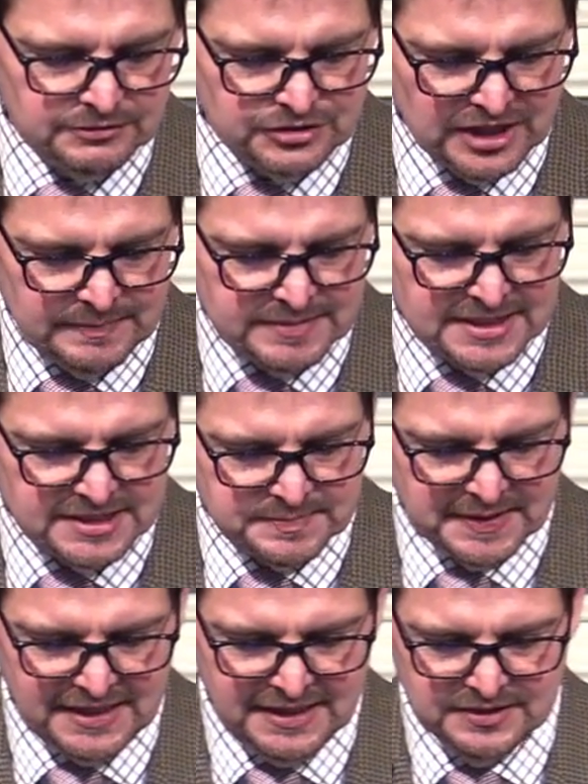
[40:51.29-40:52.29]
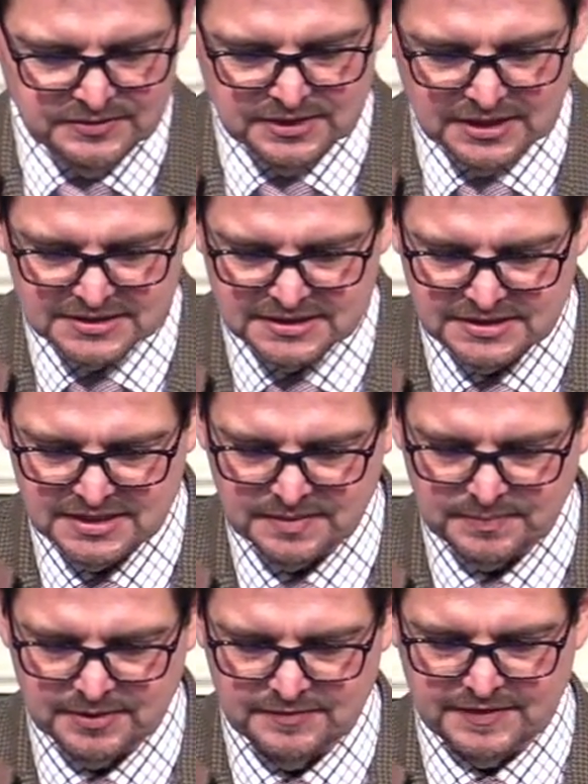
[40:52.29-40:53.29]
James says, But he who looks into
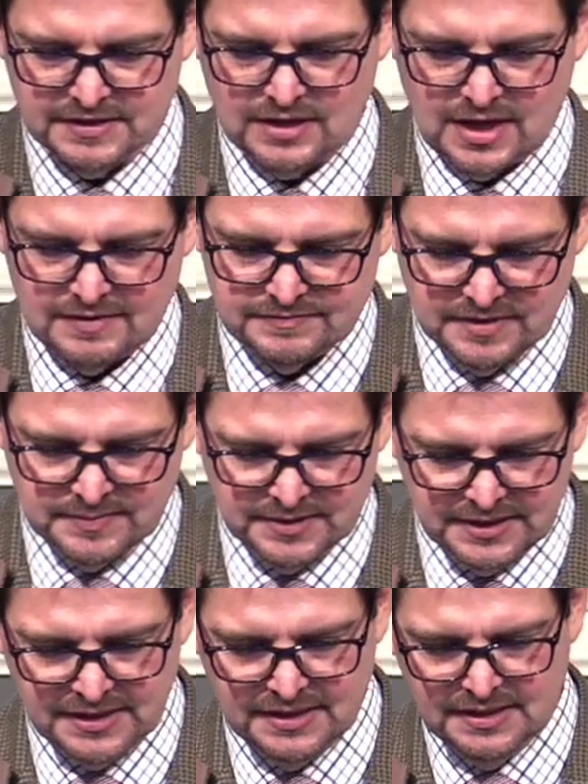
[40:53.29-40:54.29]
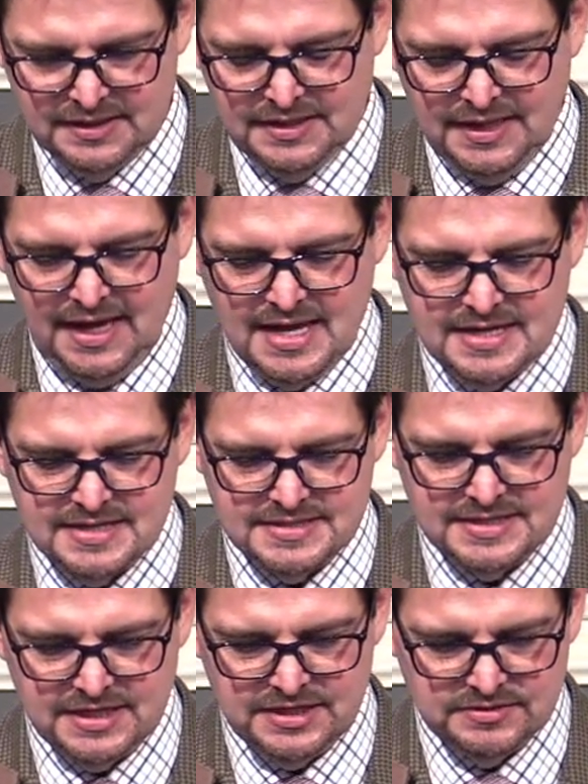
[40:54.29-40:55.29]
the perfect law of liberty, and
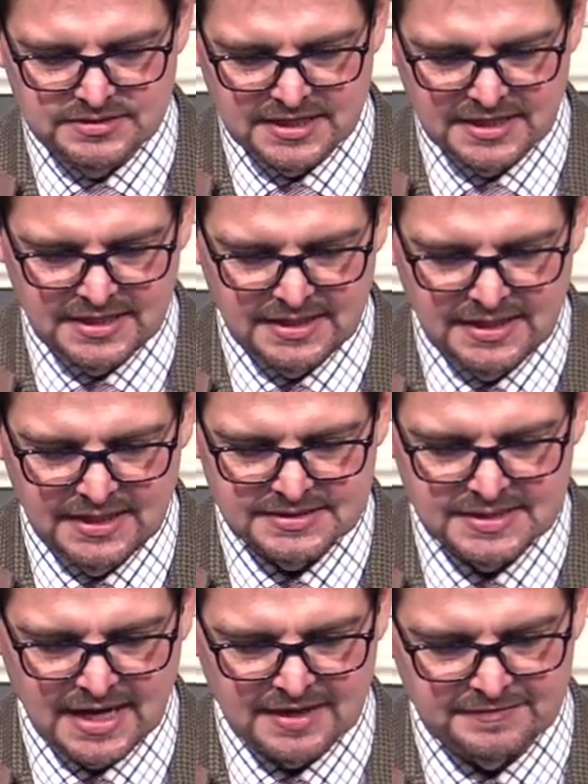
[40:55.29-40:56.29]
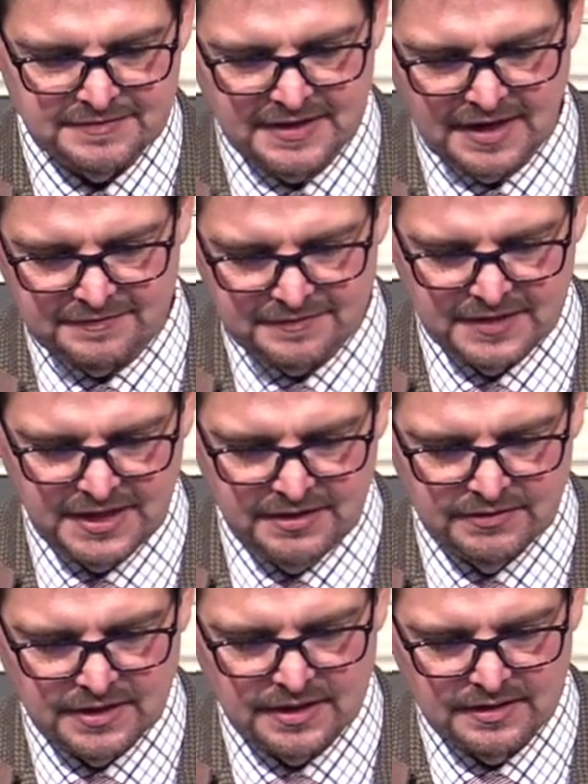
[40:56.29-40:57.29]
continues in it is not a forgetful
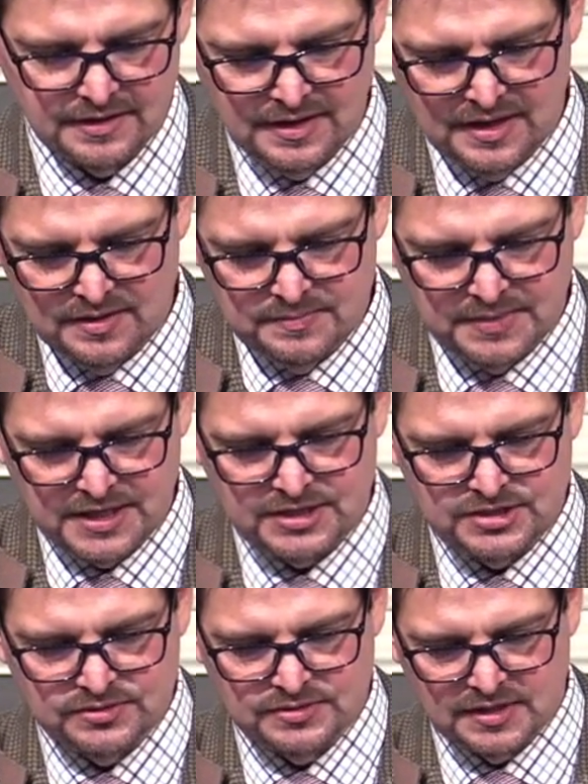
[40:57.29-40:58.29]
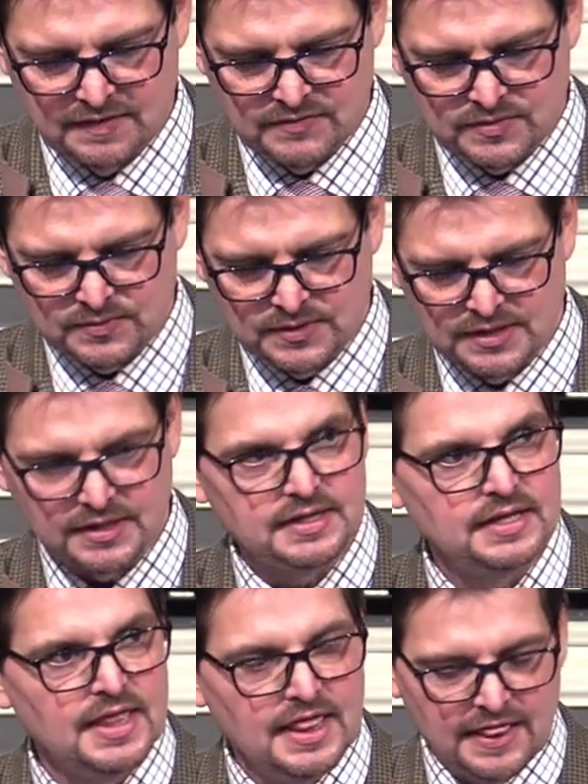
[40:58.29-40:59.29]
hearer, but a doer of the work.
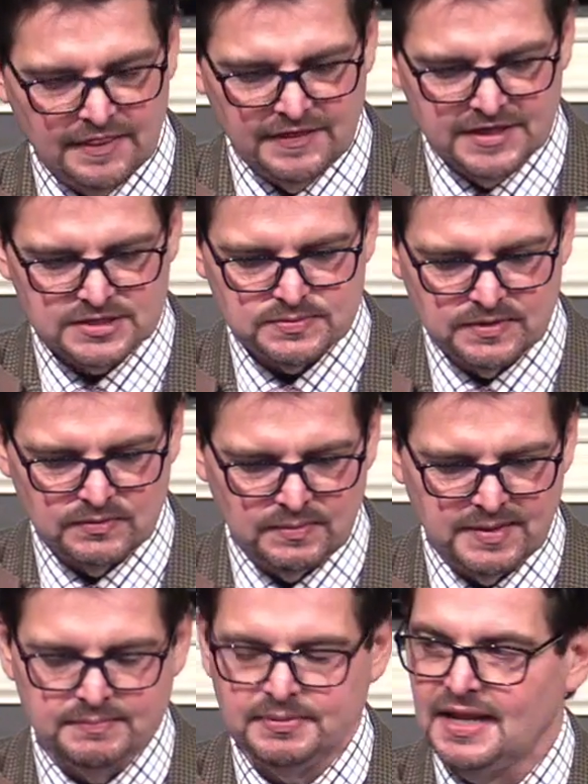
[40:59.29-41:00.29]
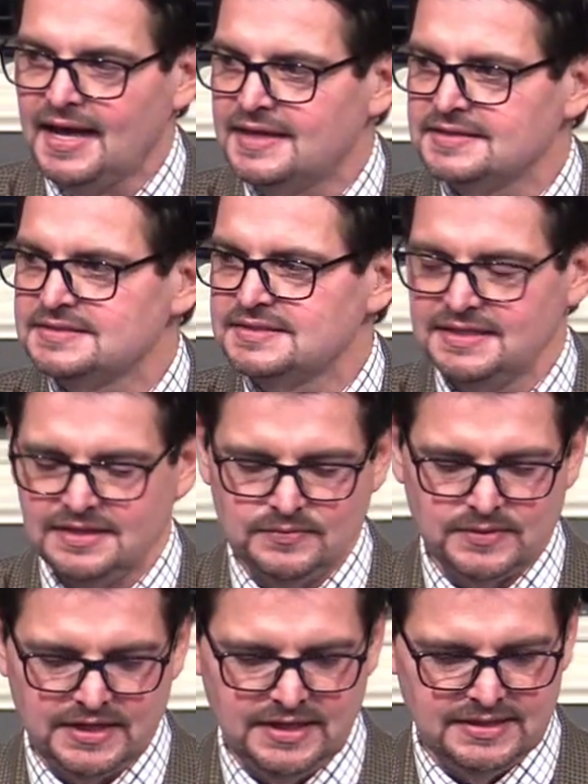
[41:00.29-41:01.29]
This one will be blessed
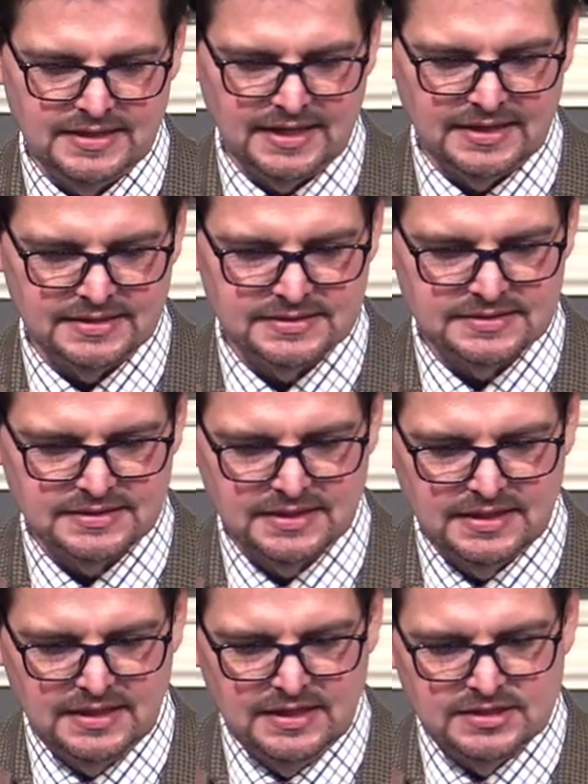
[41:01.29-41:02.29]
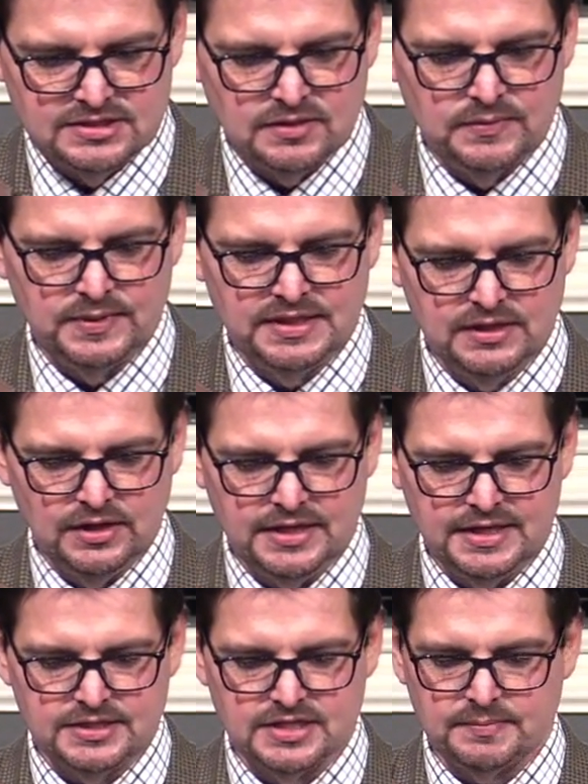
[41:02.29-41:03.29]
in what he does. So when we
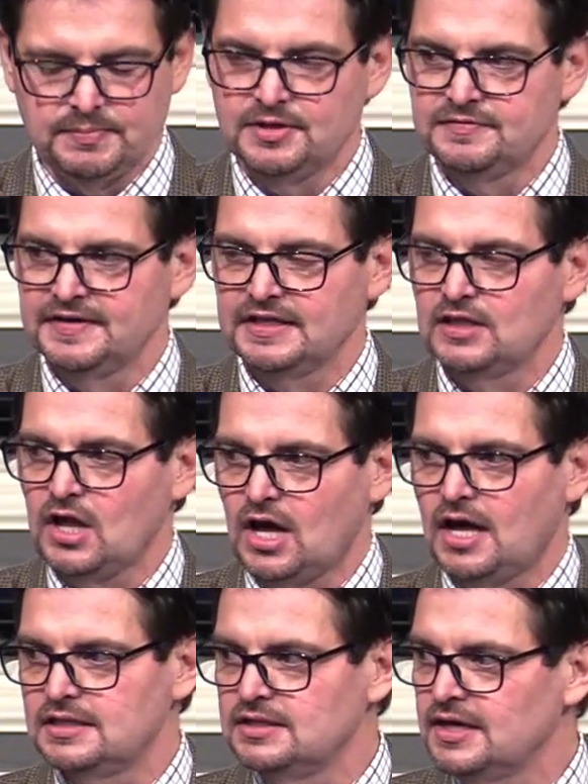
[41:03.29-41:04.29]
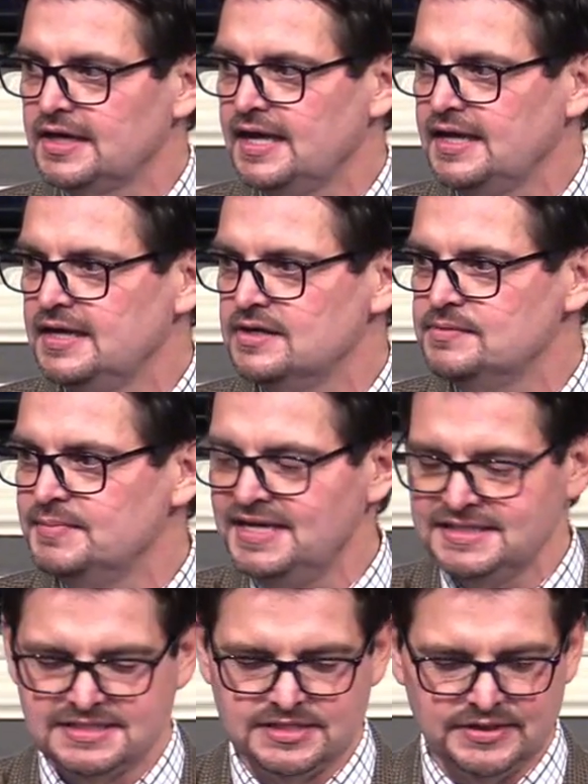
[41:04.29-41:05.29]
look into the perfect law, looking here
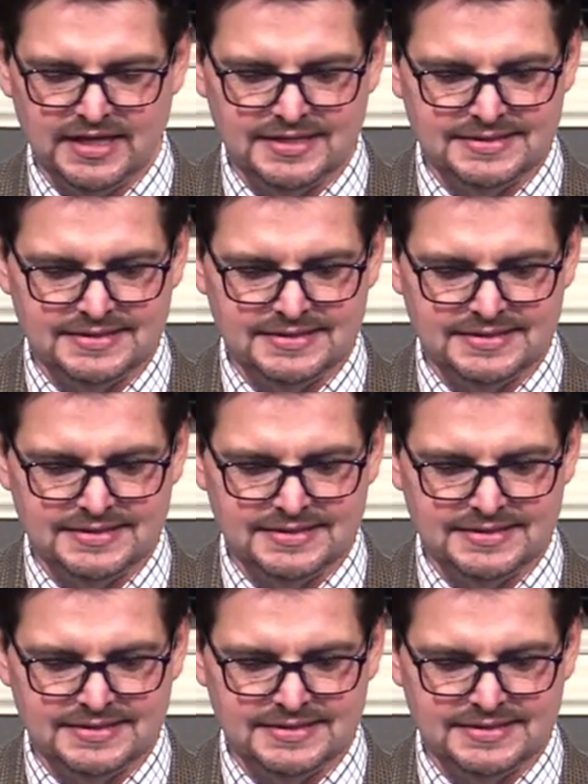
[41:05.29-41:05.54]
means to